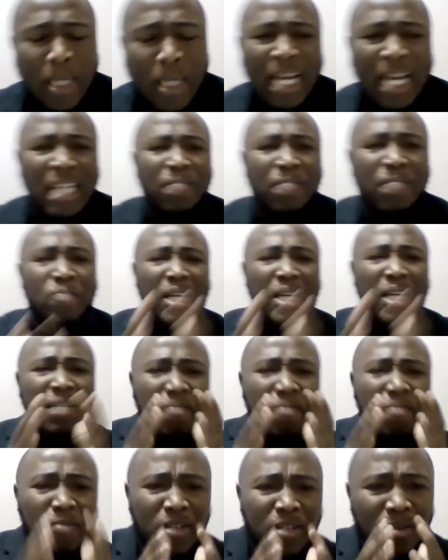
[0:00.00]
it's, it's,
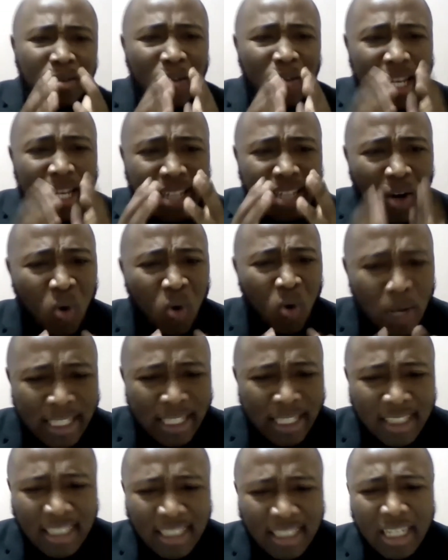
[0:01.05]
it's a
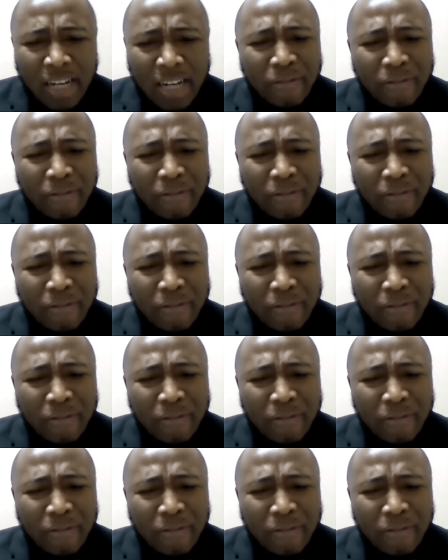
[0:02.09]
question of